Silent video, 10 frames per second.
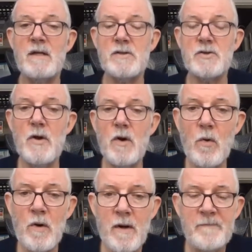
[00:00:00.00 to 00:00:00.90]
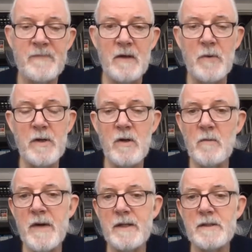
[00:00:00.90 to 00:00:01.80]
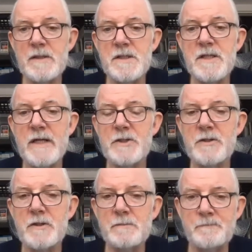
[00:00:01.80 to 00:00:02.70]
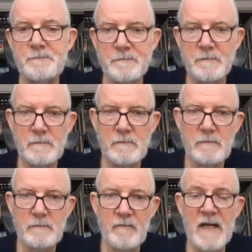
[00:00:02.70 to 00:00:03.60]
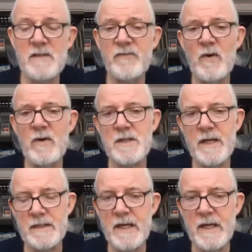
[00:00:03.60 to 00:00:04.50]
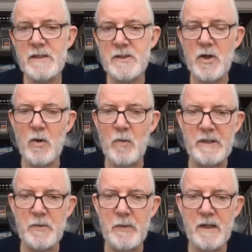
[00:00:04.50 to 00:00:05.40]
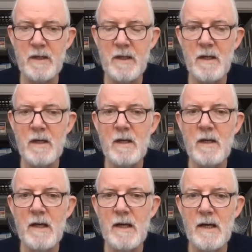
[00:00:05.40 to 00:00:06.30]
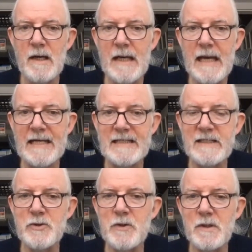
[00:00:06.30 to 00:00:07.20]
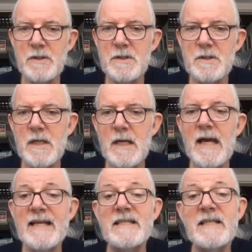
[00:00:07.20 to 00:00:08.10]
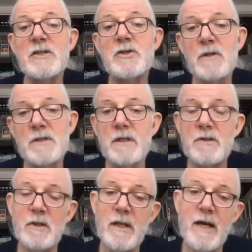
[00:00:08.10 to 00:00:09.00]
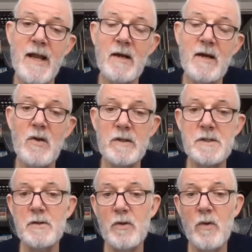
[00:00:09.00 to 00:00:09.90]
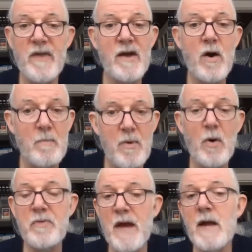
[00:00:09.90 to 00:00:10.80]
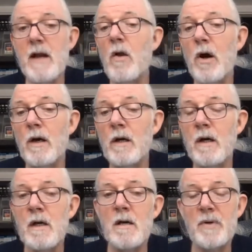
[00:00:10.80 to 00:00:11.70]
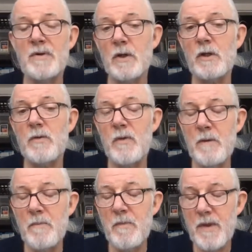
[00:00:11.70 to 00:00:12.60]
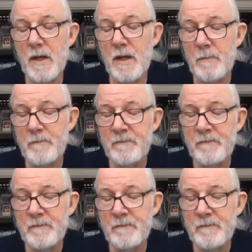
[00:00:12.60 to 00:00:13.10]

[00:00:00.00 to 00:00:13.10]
So we don't make a distinction as far as antennas go between uh, a digital a digital signal and an analog signal. They are both analog, but the, the, the,